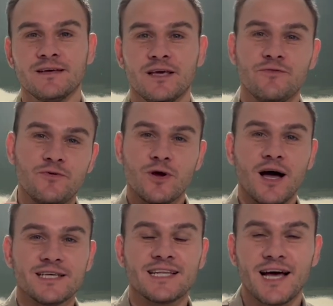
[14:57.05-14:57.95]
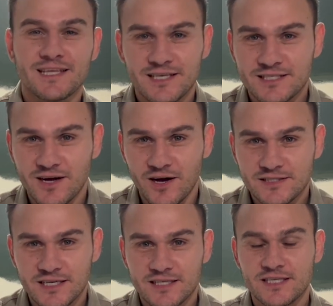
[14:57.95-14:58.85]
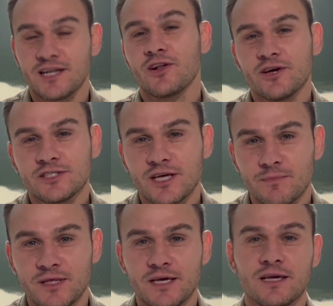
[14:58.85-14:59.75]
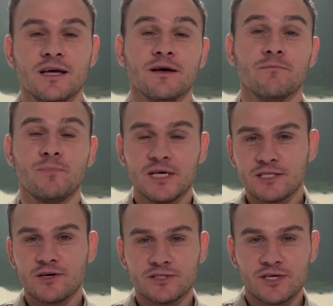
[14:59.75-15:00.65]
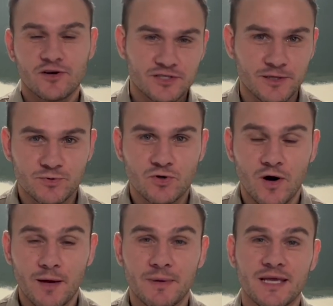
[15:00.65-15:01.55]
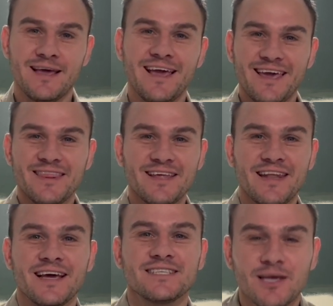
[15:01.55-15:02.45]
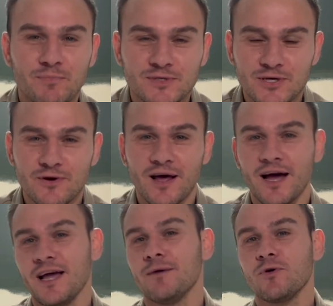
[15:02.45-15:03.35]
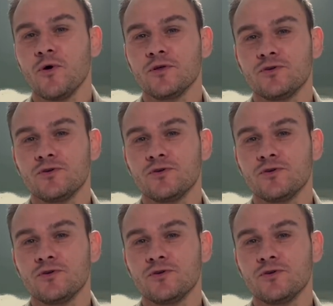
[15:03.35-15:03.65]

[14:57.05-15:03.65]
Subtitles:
If you guys like this content and learned something, please consider subscribing. In the next episode, I am going to